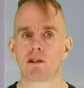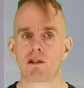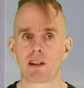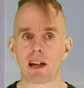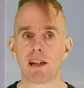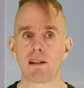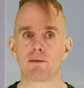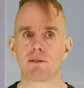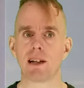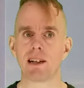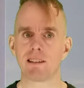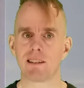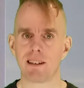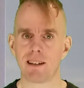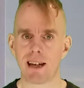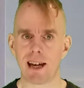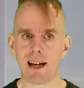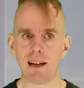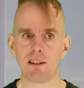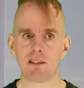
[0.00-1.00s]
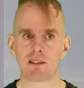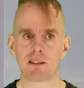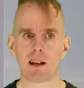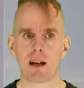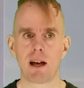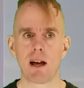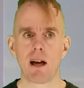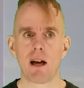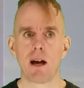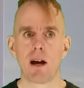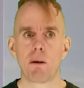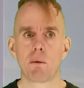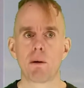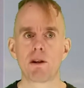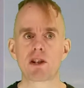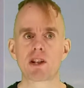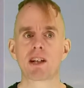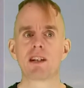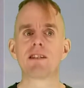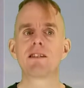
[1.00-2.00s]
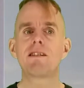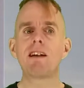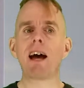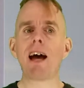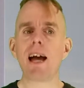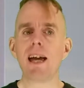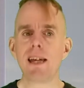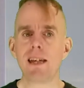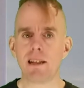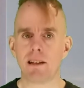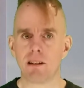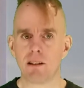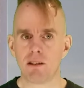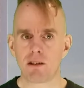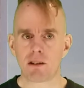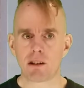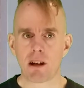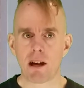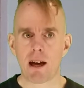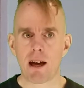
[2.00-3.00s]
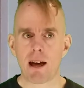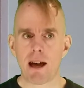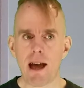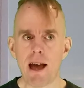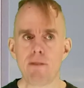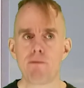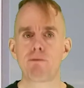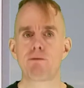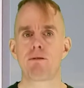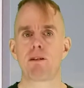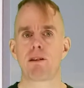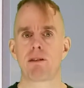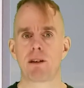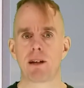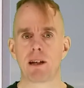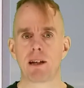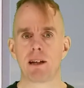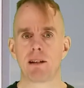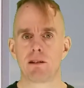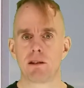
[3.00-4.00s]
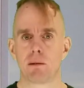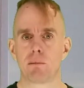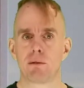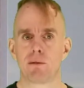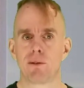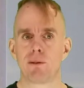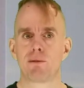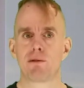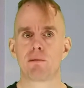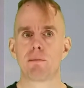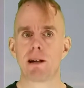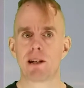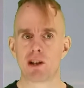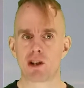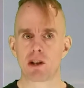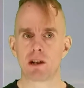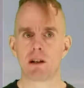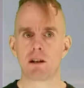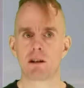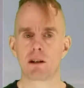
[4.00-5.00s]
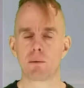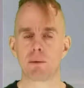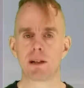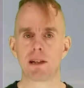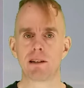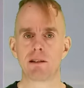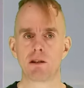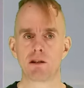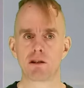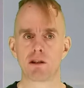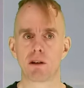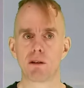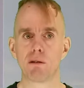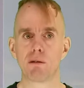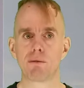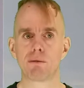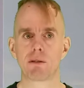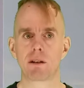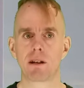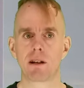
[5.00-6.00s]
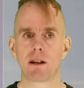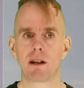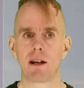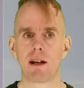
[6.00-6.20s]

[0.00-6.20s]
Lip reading: a state vector, S, which contains everything in terms of information that we need to solve.